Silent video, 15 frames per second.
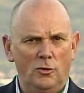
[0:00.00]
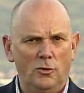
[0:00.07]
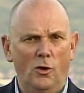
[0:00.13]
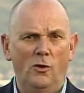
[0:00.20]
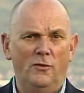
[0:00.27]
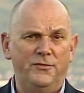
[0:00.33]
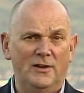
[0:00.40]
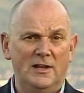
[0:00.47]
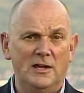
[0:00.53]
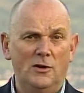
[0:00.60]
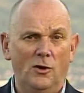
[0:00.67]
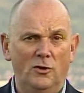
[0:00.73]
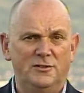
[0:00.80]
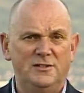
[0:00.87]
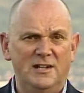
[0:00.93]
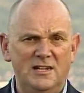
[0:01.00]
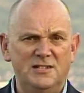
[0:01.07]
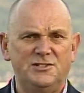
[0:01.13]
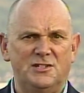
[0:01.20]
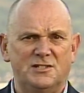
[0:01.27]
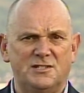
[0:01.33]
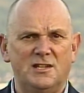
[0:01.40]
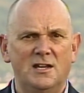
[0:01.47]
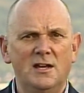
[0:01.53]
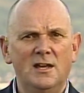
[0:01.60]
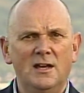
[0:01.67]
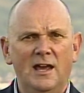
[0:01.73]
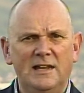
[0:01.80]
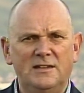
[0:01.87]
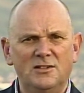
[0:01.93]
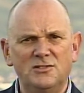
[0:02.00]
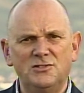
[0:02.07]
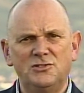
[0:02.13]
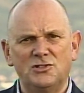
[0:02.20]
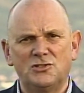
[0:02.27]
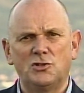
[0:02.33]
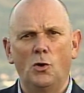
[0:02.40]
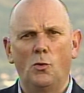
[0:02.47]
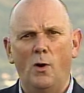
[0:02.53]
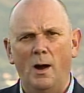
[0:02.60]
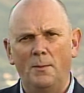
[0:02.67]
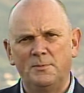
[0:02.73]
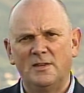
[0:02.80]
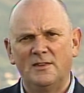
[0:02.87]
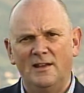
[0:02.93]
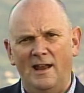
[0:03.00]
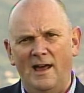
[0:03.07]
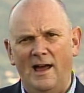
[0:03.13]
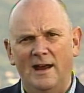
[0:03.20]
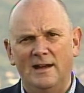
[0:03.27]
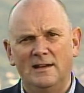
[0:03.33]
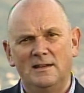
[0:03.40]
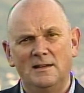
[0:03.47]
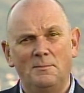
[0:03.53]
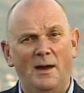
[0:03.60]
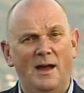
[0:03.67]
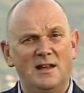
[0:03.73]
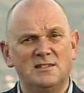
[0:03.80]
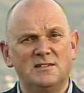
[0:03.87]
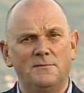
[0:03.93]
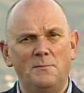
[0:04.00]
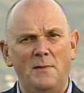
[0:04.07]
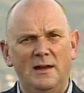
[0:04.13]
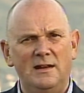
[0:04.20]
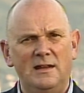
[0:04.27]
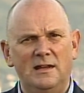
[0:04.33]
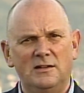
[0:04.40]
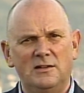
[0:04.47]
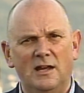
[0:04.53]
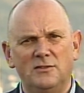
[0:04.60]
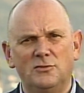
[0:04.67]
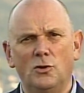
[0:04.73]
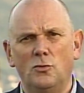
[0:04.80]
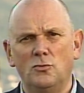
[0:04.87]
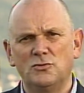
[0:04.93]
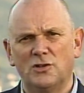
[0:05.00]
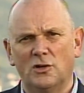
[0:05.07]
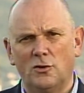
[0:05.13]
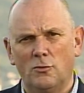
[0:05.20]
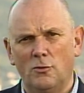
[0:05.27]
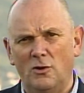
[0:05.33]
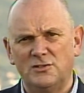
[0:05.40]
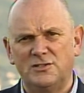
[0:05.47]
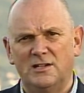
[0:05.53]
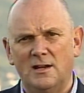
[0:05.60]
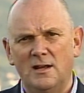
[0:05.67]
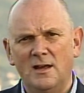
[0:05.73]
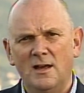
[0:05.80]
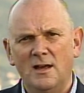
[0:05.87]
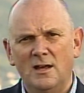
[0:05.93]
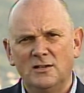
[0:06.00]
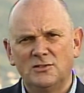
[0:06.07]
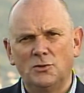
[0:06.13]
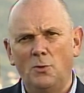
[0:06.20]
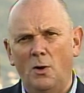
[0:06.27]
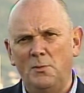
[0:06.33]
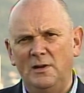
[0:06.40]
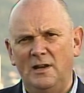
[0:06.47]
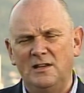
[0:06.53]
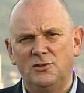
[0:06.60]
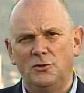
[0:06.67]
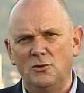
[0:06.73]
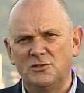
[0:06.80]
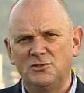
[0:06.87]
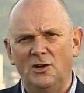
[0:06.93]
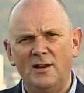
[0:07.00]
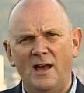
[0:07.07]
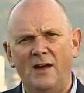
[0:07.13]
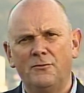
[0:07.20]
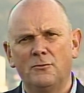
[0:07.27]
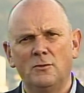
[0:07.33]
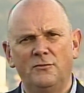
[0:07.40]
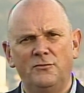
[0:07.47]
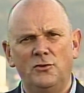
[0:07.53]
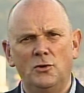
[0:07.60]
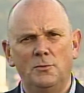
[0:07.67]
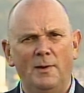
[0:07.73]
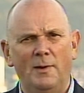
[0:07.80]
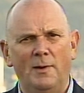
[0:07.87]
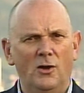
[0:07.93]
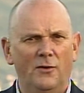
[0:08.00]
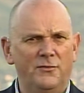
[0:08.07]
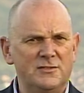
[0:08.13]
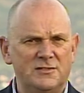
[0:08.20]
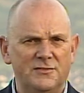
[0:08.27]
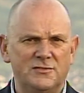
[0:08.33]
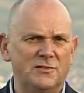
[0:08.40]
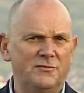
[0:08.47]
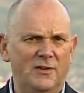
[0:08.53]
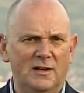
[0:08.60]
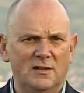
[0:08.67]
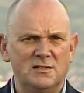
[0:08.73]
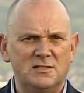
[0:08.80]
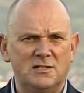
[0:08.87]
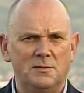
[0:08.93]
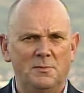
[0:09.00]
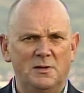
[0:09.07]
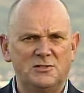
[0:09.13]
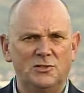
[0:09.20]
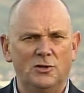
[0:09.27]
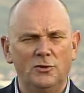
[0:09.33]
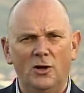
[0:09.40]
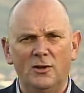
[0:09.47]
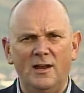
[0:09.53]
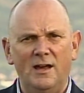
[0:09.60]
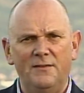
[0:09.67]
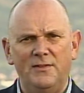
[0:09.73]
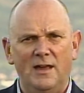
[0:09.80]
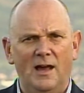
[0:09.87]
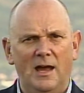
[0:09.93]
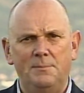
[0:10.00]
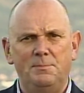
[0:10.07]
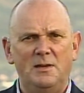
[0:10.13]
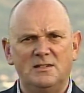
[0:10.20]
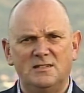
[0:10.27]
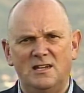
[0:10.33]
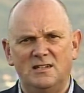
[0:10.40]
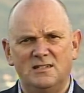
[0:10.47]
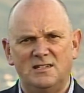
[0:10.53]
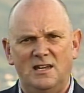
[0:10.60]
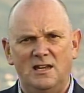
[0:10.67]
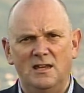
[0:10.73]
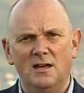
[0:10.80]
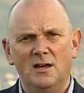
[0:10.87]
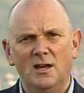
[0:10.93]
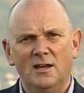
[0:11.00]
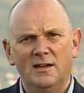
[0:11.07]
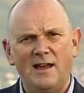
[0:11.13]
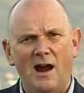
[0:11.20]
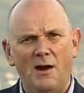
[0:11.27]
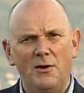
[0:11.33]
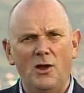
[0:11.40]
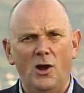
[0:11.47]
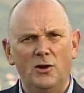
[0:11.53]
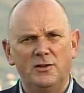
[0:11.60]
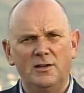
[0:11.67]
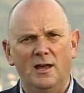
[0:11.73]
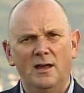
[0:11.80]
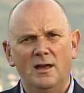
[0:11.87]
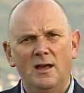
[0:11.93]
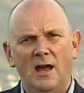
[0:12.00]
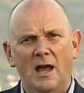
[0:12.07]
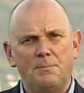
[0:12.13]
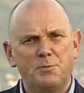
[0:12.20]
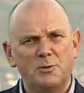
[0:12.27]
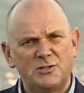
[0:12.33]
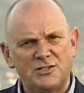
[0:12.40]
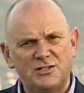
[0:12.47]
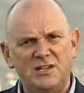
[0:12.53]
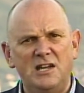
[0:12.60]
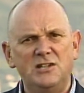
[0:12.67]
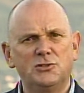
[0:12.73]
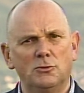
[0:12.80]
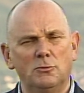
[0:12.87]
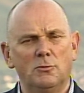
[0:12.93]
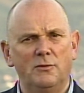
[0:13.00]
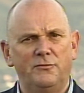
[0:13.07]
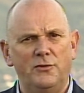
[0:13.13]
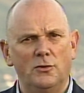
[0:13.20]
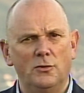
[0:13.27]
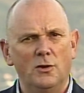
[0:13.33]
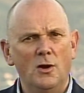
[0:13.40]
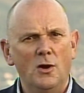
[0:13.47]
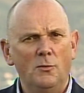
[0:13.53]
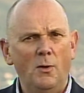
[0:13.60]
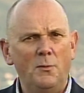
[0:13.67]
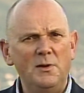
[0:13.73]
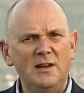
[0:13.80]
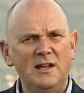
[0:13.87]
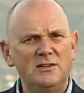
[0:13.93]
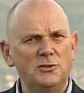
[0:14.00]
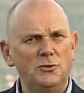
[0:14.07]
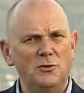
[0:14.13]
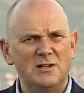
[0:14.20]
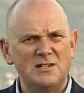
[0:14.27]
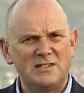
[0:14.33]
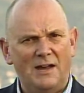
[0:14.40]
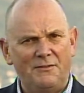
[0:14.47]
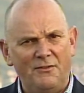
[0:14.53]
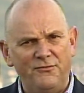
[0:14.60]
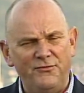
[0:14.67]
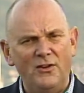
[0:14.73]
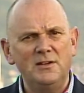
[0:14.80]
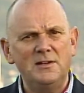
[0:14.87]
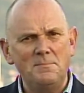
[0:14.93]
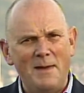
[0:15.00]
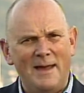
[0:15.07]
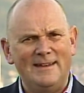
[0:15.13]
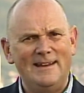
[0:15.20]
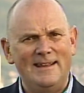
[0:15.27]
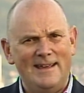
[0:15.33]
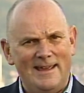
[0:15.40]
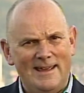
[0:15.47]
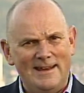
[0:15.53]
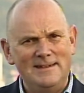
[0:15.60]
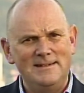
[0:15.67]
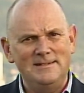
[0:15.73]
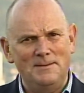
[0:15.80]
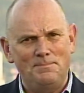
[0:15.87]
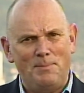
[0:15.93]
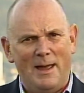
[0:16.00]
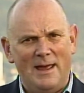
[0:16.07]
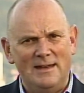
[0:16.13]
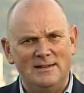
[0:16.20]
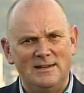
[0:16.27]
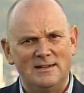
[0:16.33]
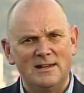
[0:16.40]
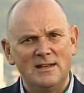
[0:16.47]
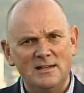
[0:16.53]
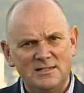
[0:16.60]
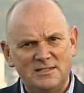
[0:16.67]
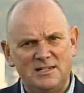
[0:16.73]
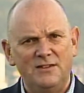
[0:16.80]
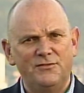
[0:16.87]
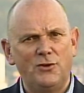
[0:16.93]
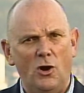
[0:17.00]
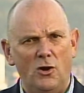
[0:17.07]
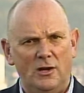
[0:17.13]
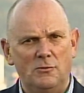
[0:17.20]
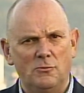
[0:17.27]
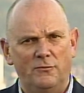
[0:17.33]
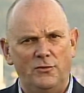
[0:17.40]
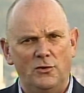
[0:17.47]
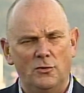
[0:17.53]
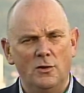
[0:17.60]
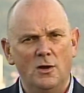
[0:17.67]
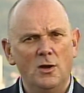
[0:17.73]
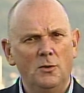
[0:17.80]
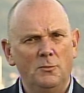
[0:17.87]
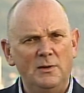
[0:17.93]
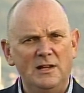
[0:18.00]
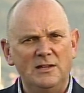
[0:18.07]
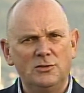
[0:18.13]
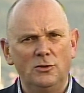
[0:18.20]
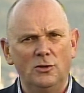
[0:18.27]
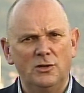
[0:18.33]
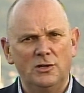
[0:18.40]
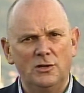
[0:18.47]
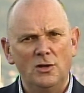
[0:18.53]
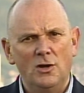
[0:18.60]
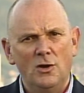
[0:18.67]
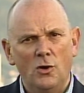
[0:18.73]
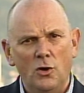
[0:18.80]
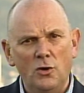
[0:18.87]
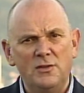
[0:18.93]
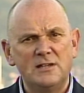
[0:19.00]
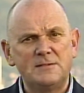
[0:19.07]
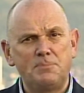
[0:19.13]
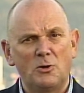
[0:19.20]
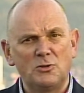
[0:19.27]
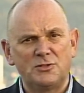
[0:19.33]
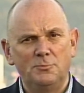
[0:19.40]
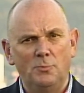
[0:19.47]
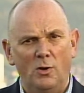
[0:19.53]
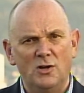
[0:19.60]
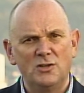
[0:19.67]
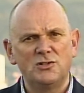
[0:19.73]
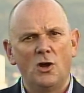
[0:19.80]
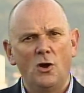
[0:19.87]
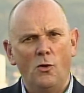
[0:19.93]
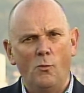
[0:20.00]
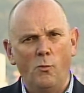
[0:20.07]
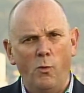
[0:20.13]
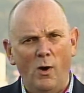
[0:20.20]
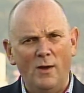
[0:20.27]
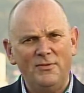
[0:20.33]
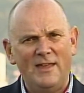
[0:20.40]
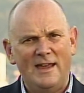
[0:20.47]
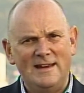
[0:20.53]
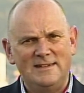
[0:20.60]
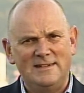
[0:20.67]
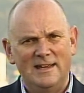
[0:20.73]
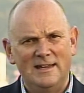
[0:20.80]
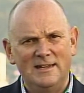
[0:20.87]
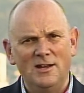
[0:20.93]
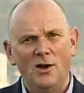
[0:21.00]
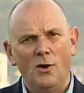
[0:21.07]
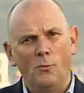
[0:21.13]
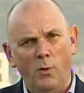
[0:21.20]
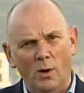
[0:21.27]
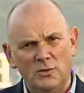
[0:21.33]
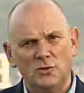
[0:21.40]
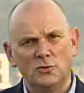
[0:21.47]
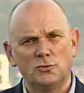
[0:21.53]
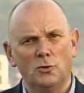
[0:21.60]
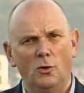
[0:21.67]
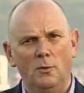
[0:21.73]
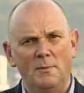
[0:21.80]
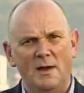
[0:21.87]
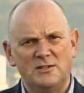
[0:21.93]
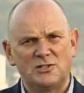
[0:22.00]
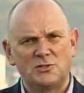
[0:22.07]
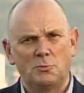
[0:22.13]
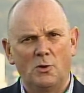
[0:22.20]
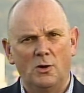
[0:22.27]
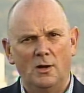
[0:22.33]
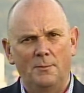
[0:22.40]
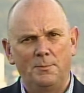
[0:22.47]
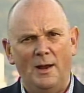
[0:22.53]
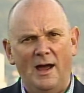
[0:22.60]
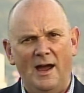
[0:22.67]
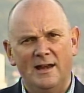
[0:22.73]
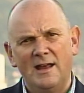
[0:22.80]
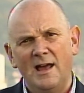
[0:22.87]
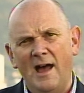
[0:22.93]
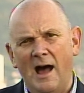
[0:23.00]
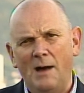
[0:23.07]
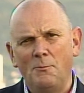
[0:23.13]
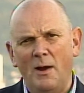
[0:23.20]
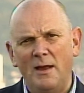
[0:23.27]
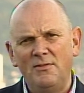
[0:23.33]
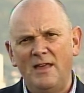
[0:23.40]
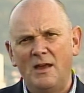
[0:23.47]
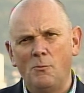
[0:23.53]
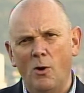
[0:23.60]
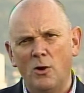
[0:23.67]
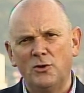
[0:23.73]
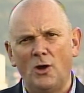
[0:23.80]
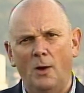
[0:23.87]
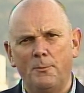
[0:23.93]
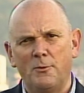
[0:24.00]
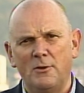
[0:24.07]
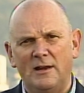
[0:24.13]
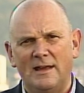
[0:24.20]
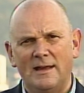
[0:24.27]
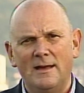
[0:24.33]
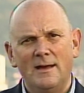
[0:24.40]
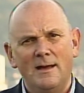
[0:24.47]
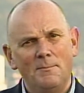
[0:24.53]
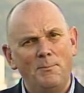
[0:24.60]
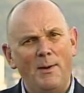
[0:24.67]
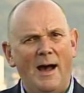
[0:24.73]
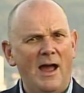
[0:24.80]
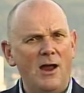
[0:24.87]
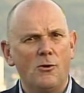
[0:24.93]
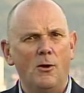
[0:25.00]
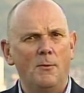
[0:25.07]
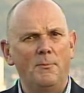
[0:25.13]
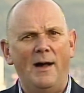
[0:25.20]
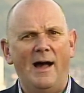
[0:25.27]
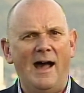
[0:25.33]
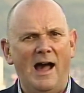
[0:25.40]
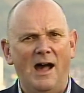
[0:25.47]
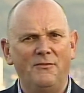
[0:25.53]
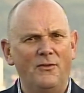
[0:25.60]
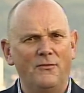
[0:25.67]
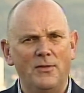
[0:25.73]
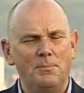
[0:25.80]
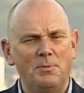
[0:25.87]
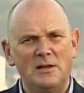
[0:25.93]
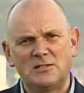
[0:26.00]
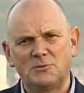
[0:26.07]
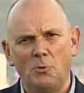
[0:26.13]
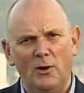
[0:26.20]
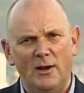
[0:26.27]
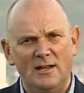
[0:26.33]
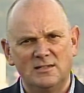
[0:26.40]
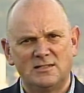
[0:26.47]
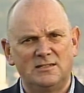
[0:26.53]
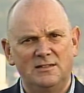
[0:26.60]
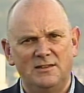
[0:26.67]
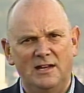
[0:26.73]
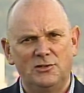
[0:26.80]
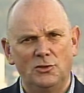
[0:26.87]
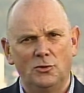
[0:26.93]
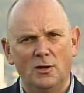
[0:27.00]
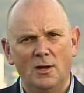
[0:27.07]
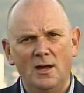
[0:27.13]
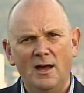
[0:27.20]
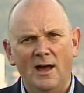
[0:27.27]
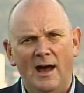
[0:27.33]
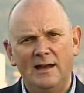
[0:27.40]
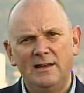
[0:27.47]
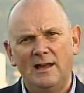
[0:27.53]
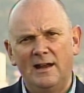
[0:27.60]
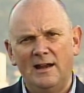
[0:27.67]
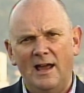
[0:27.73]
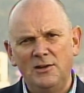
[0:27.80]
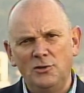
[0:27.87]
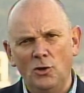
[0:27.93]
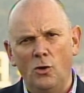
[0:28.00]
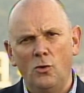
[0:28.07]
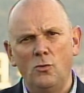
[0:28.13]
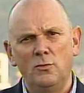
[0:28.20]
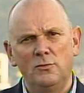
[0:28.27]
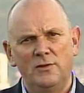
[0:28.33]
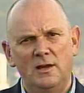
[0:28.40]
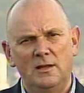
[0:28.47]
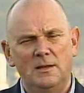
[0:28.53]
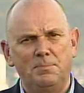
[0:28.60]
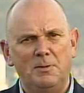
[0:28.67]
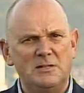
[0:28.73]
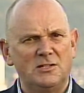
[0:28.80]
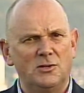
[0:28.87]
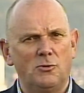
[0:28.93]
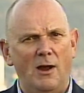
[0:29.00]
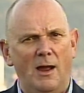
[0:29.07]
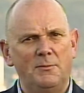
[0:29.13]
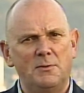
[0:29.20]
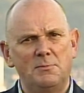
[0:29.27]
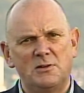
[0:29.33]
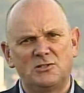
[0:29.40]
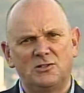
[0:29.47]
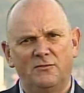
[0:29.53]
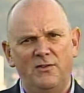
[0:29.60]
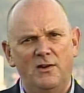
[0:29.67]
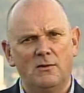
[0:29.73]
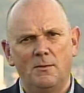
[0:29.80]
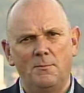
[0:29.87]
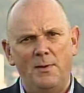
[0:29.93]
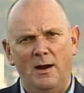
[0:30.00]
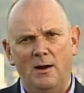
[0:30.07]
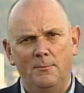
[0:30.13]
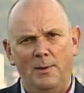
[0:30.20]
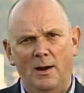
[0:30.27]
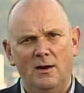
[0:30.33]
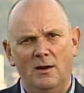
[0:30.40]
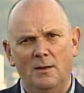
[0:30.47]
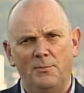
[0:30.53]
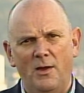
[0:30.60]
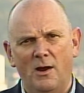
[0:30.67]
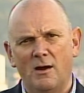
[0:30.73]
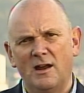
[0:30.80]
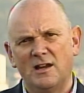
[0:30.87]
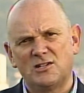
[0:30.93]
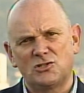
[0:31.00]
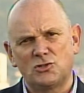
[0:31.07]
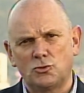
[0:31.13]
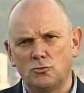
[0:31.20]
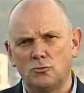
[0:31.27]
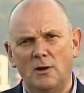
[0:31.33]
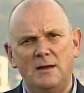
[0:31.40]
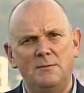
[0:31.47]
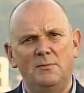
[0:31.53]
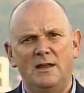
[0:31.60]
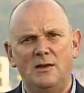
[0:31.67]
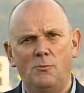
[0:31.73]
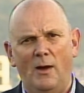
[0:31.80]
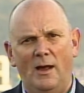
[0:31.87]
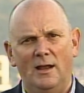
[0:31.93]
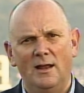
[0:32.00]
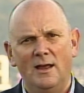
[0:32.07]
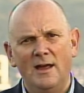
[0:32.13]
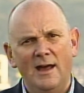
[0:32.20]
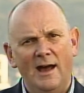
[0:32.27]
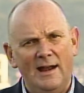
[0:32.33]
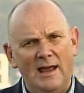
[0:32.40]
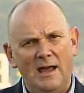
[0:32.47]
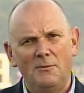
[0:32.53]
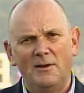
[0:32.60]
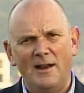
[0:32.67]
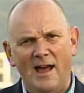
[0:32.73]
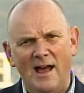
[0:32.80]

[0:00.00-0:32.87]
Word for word: lawfully audacious. It doesn't just go up to the line in the minds of many; it, it goes across it. So what we need to do is not have a review by the Office of Surveillance Commissioner, not have the IPCC carry out a, a procedural review. What we need to do is have a fundamentally independent safeguarding review. We need to look at who this person was, what they did, what control measures were applied, and when they weren't operating by or on behalf of the police, what else did they do? And, and I know the, the Police and Crime Commissioner, Vera Baird, up there extremely well, and I would